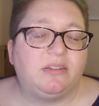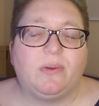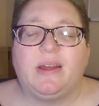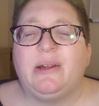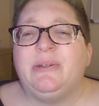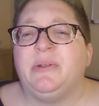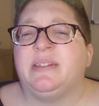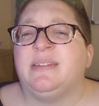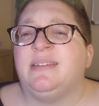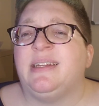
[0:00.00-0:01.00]
So I thought I would do
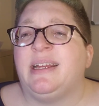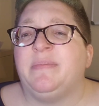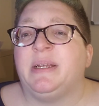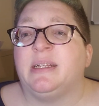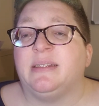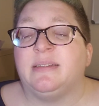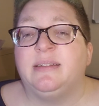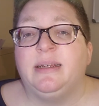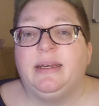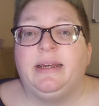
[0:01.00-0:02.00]
this instead
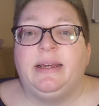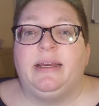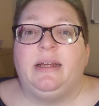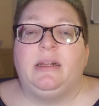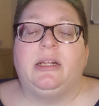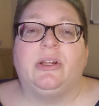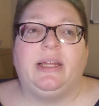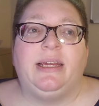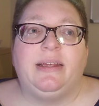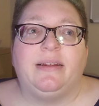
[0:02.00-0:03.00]
because
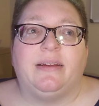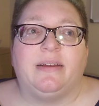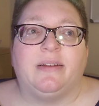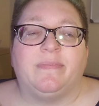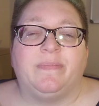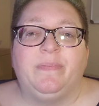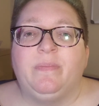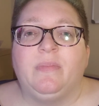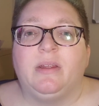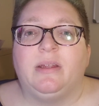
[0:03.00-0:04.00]
clearly,
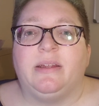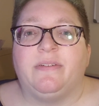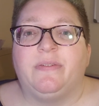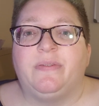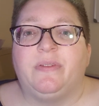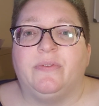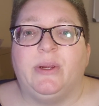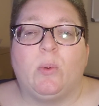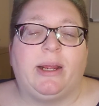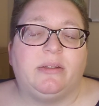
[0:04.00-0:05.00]
if the
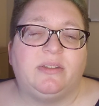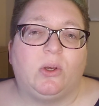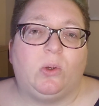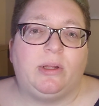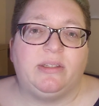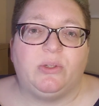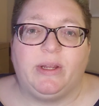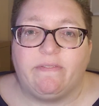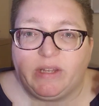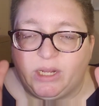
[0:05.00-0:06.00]
Rewired Soul is
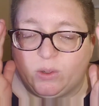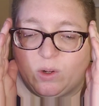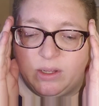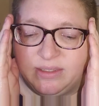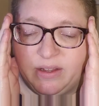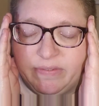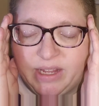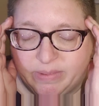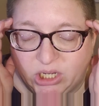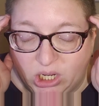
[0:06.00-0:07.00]
doing a video on
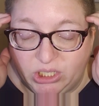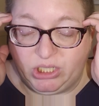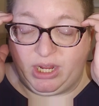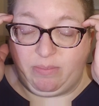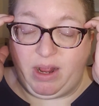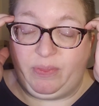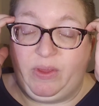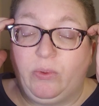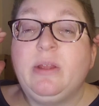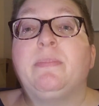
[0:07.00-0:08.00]
self-sabotage, I'm not
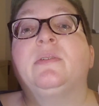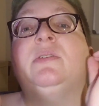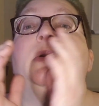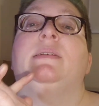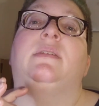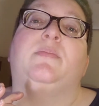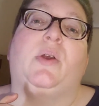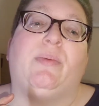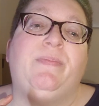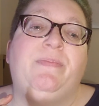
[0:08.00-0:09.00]
the only person who has this
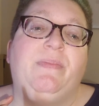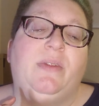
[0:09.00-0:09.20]
problem.